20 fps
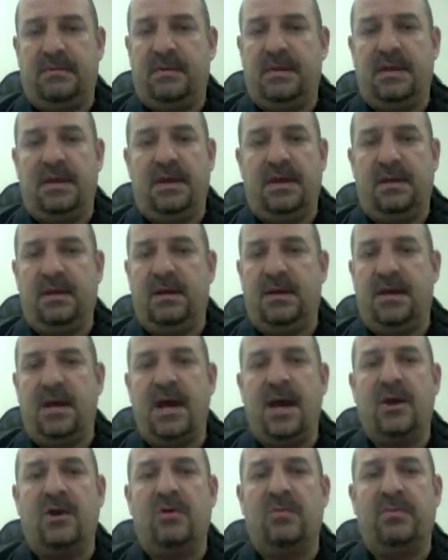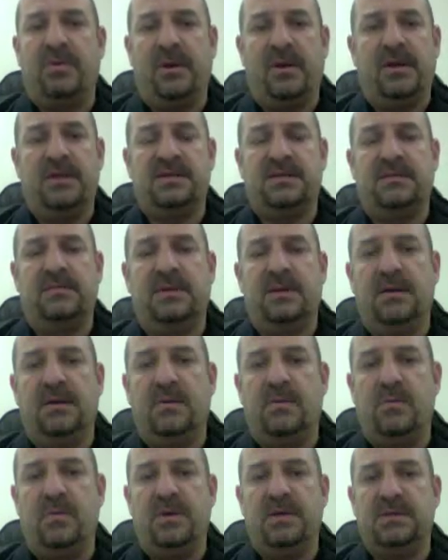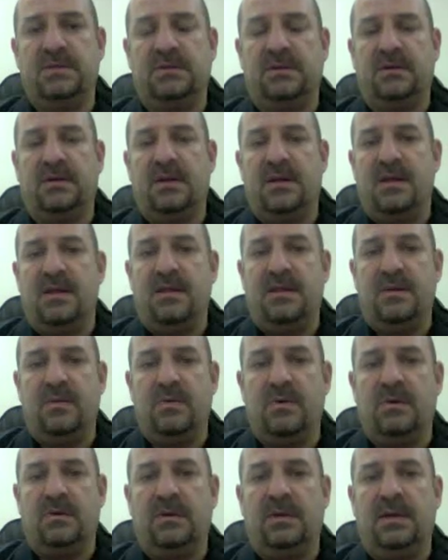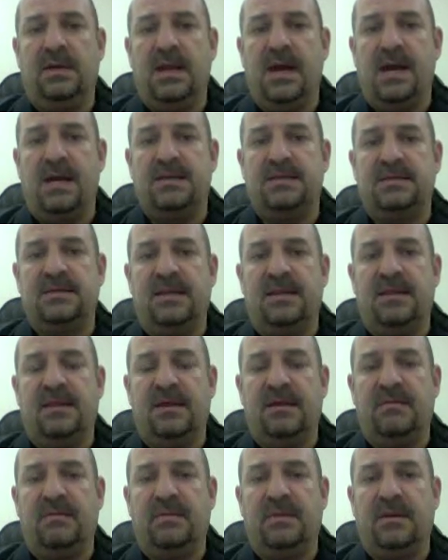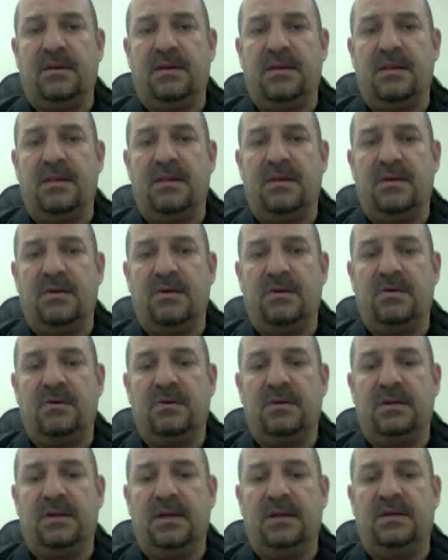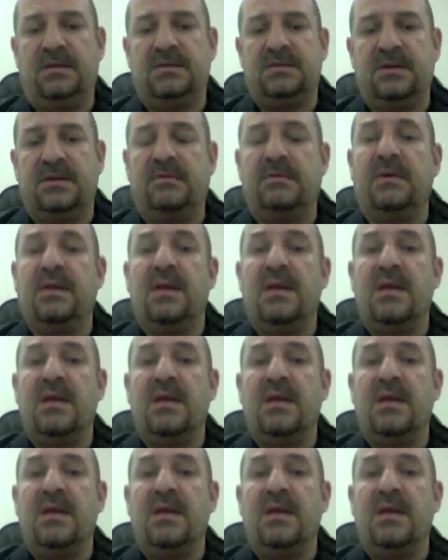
again, incomprehensible reason, the world denies them the honor they deserve.